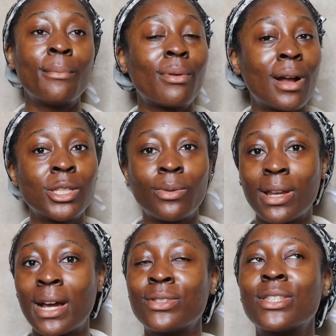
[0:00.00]
I'm proud to
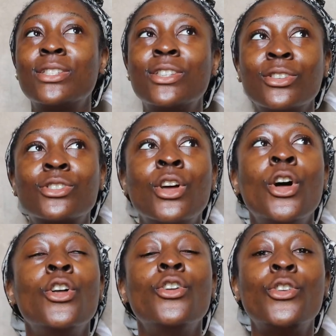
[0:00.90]
announce, does
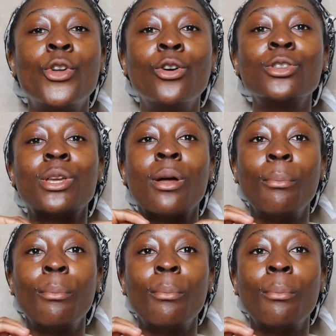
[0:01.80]
not